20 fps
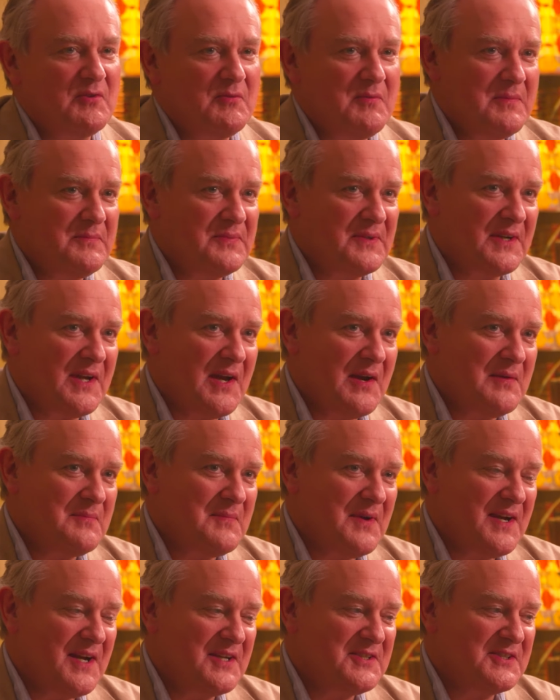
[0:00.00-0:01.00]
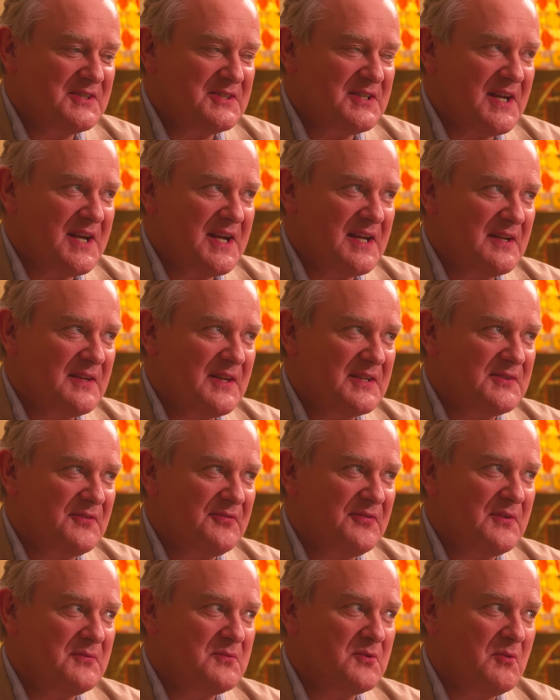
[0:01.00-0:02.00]
remember my agent saying there's a
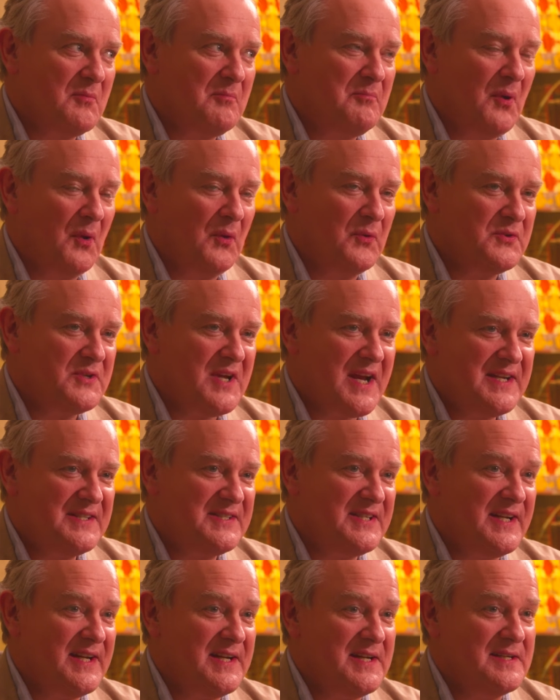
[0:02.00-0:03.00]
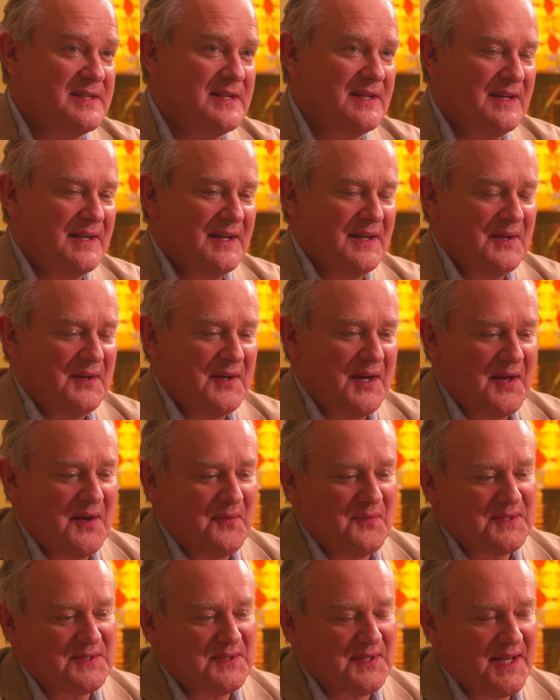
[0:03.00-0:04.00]
film called Bond 18, uh,
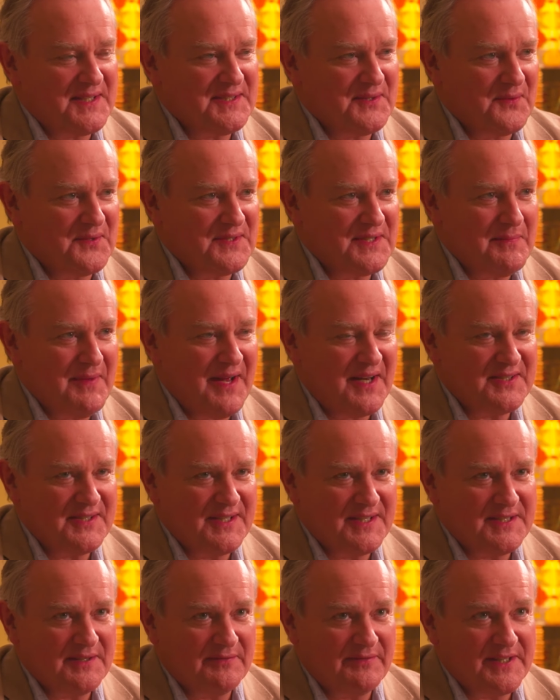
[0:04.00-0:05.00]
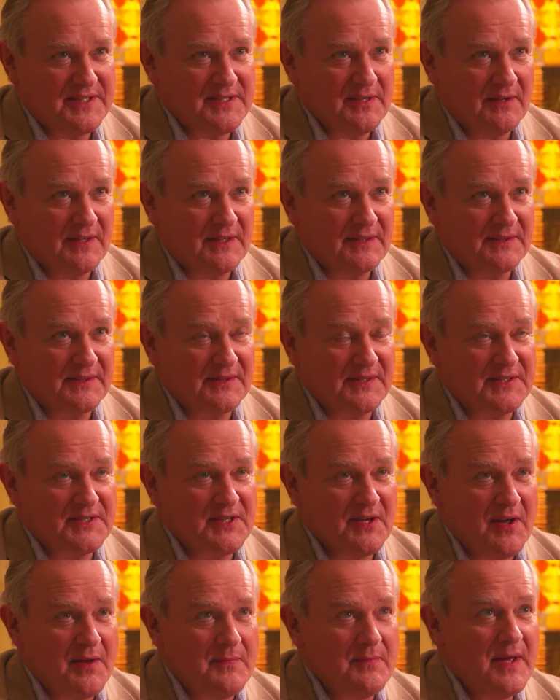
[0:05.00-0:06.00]
which as it was imaginatively titled at the
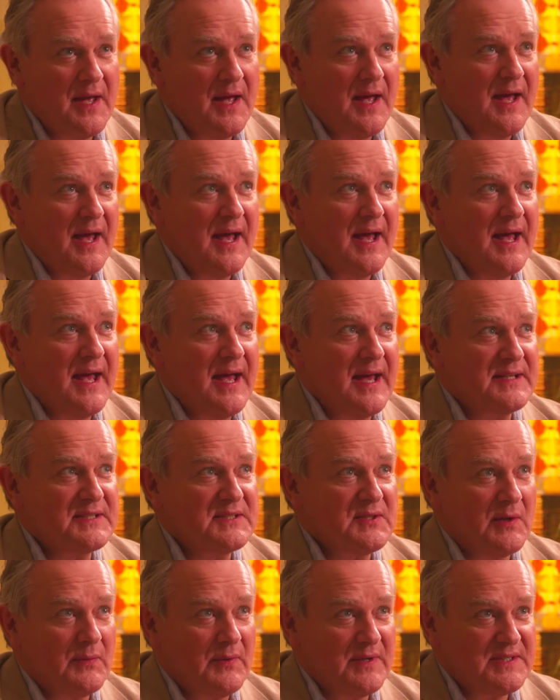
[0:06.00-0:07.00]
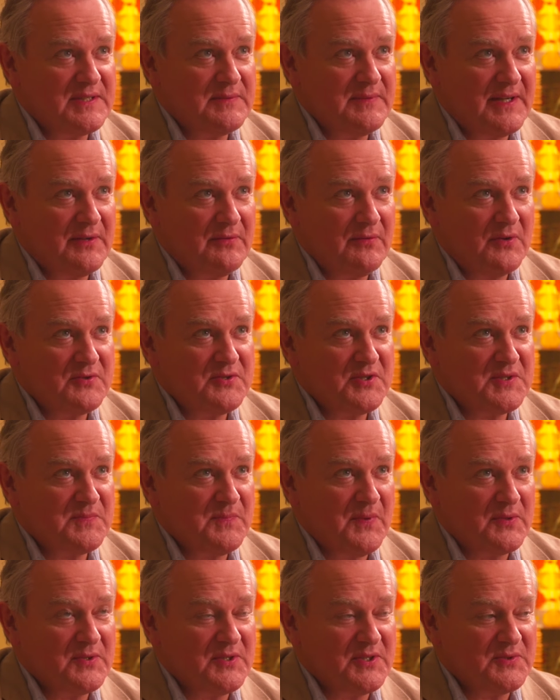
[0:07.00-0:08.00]
time, and so I went to meet Roger
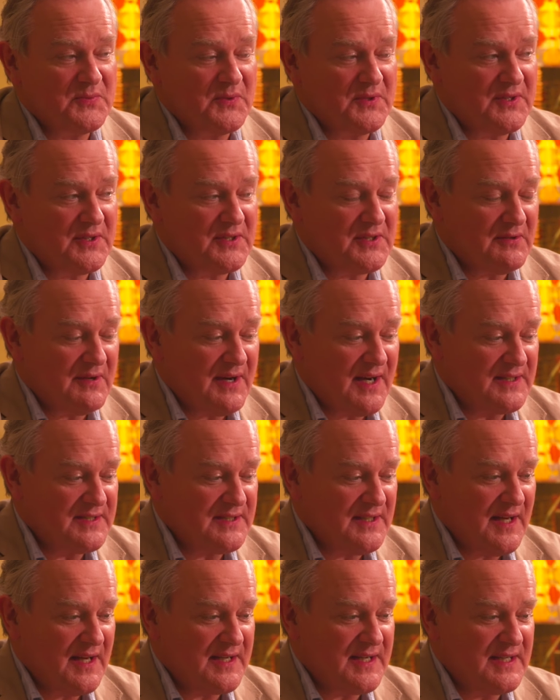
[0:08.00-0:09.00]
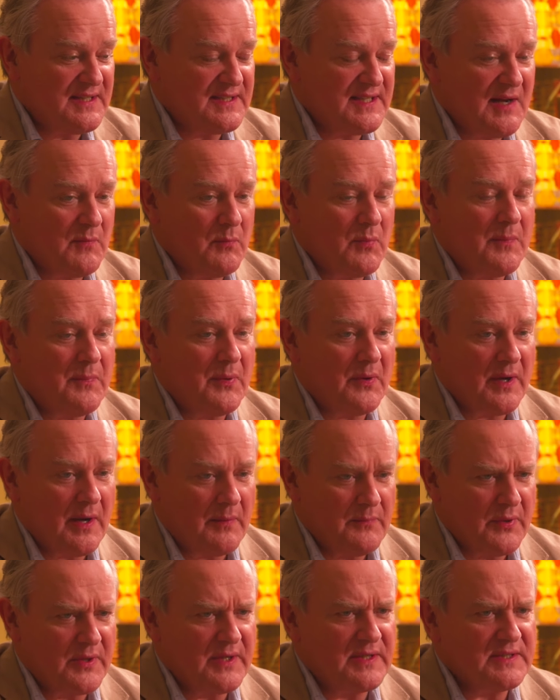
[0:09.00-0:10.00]
Spottiswoode, the director, and he said, "We're putting,
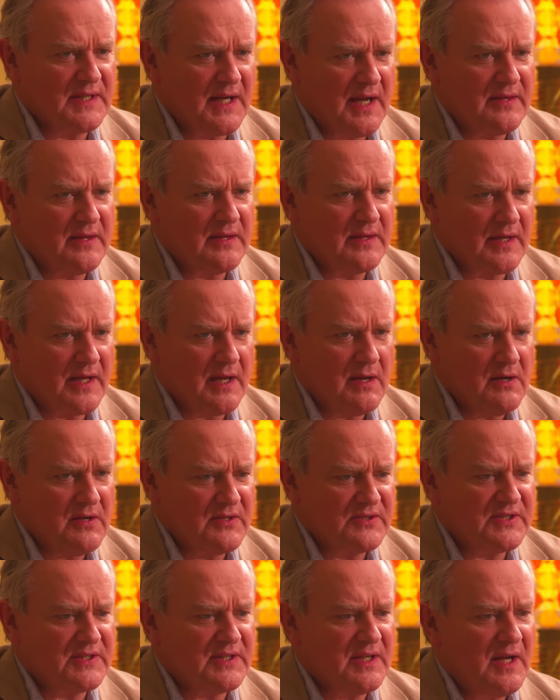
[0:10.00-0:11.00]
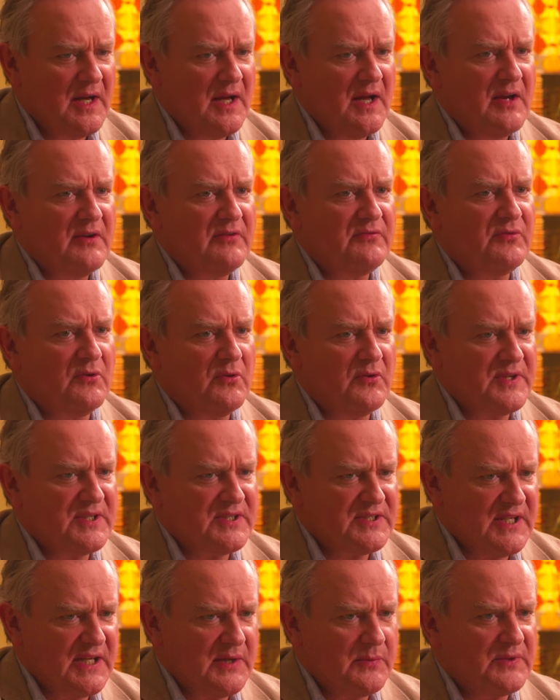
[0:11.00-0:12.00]
I'm putting together the cast for this
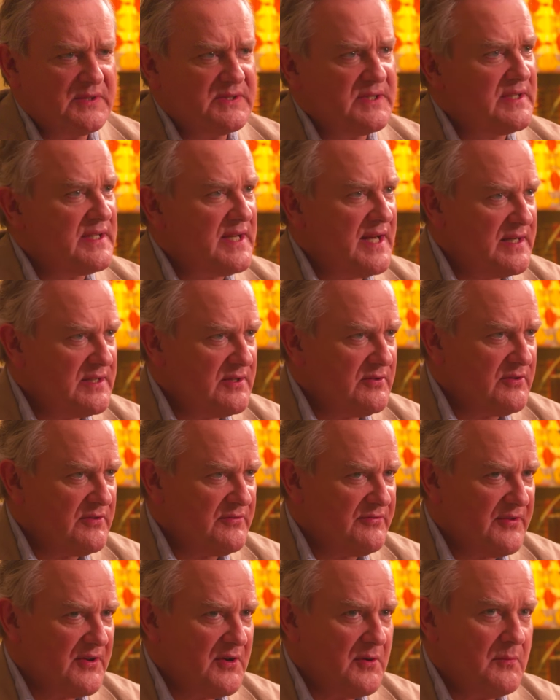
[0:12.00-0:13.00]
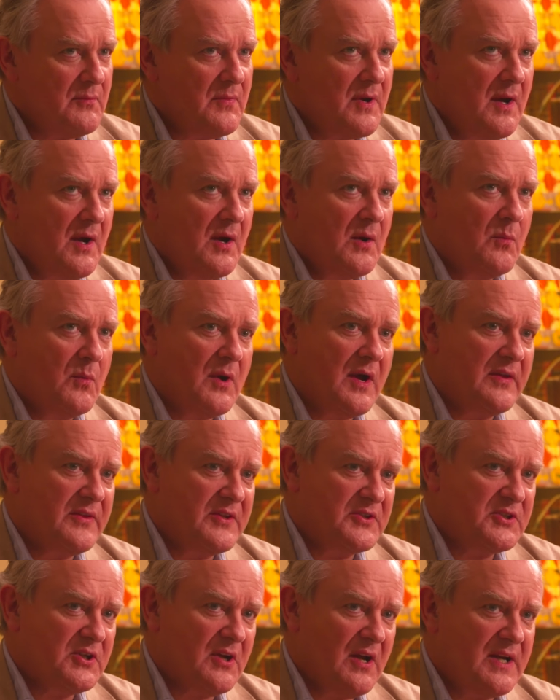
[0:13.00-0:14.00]
sequence at the end of the film where
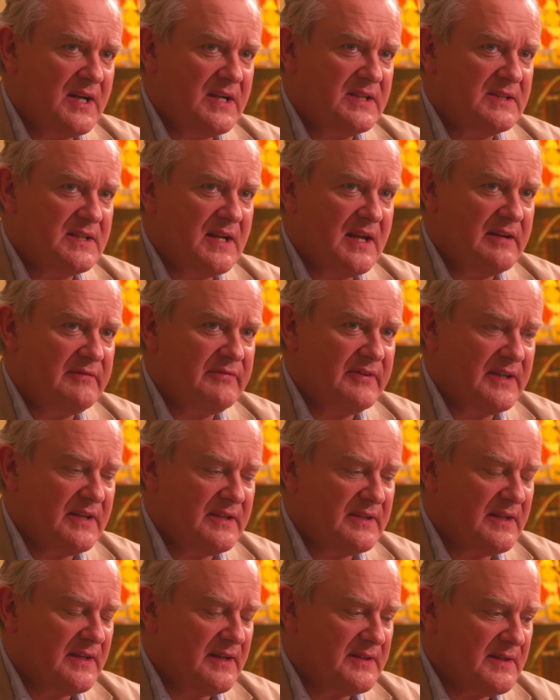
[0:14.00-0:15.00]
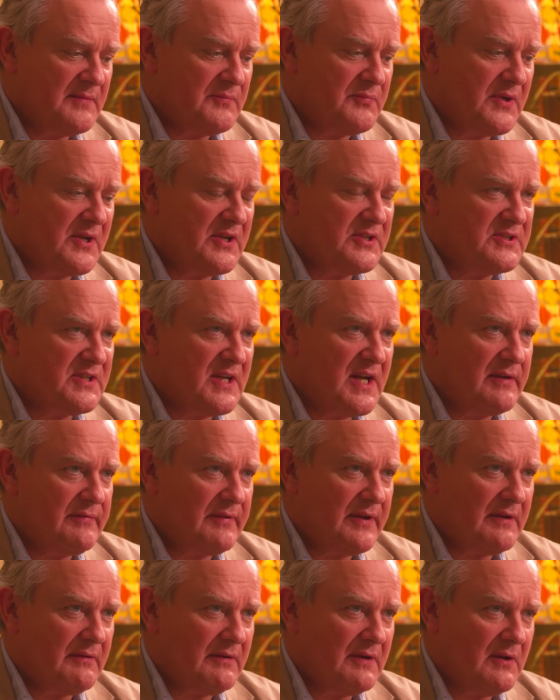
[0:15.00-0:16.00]
the Chinese Navy and the, and the British
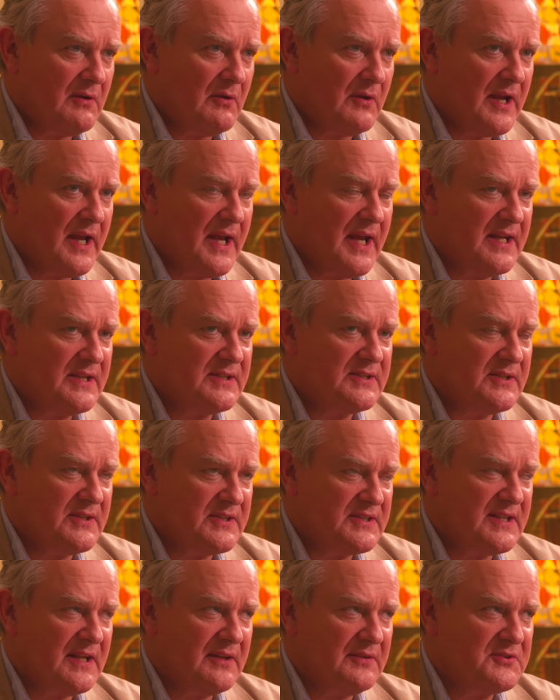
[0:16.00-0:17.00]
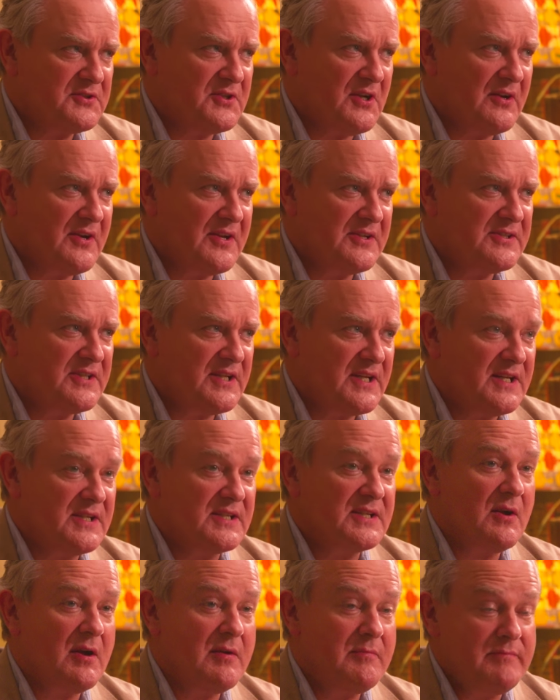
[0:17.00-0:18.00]
Navy are at loggerheads in the South China Sea."
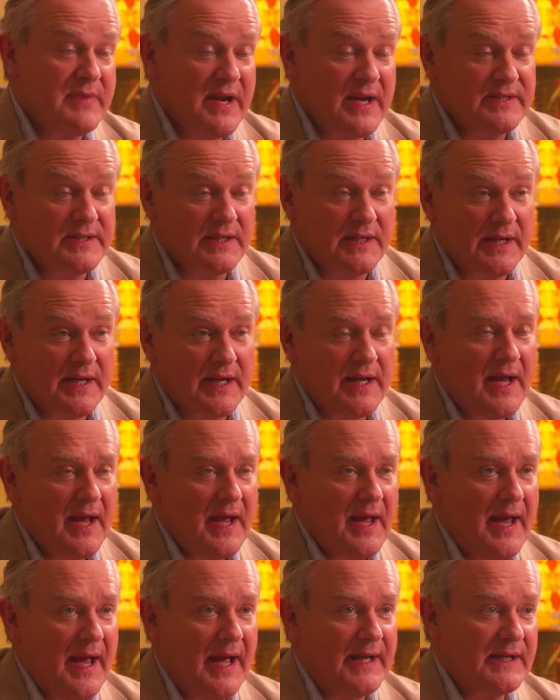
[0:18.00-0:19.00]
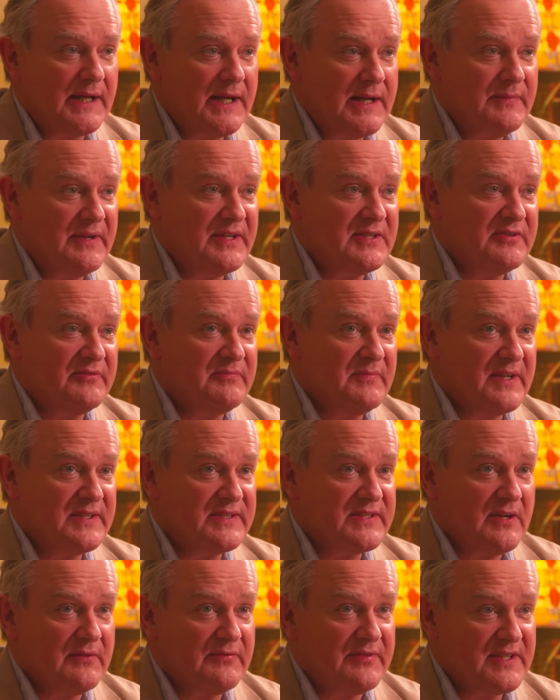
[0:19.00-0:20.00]
So I immediately had an image of
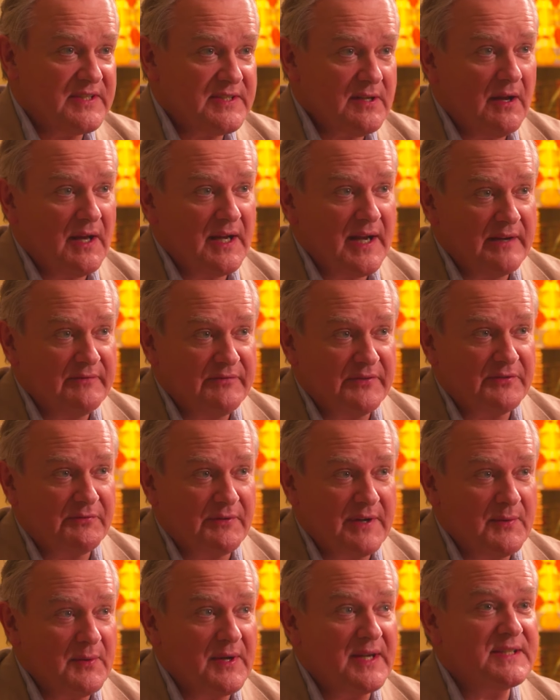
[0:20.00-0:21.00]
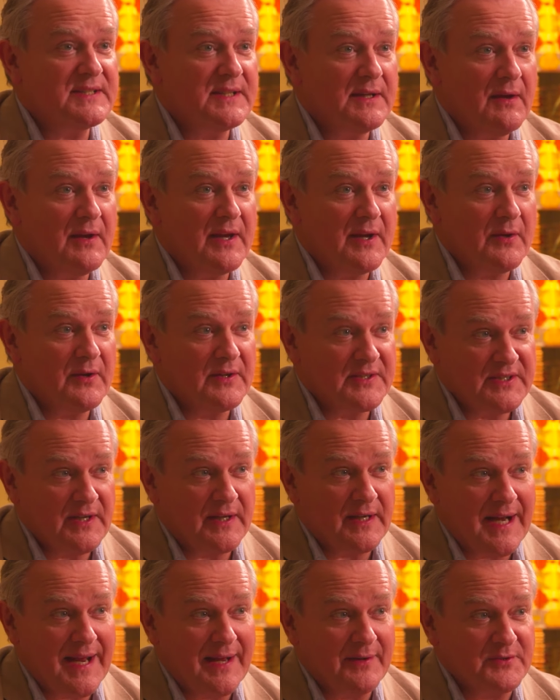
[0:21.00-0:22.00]
myself in Thailand for three weeks, lying on a
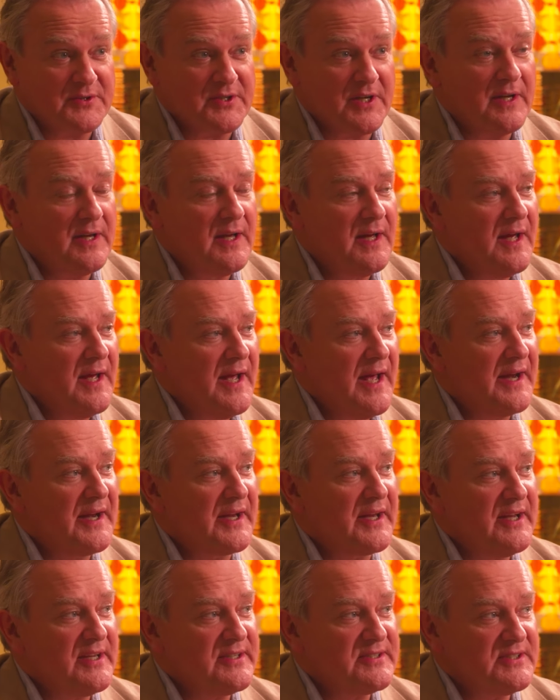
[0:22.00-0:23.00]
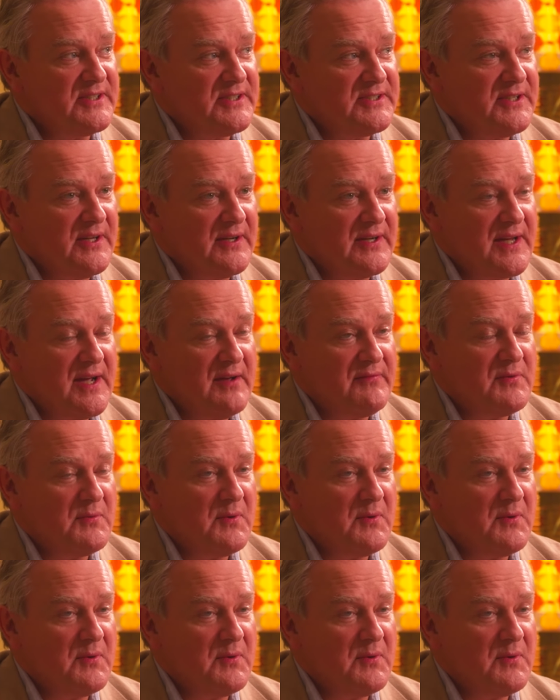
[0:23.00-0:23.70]
sun lounger and occasionally turning up